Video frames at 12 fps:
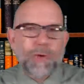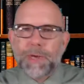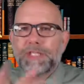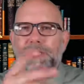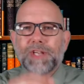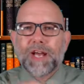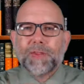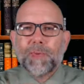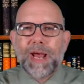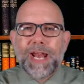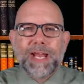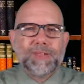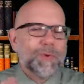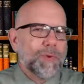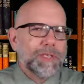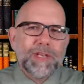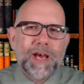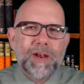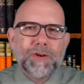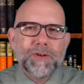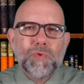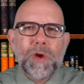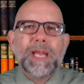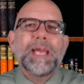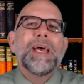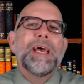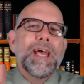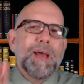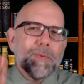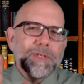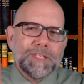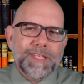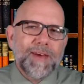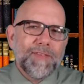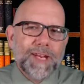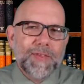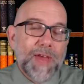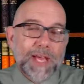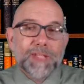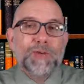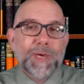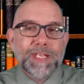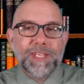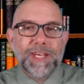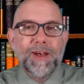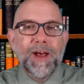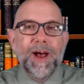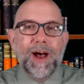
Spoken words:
Teresa's got the right answer. It wasn't 120, it was 70. Thanks, Teresa.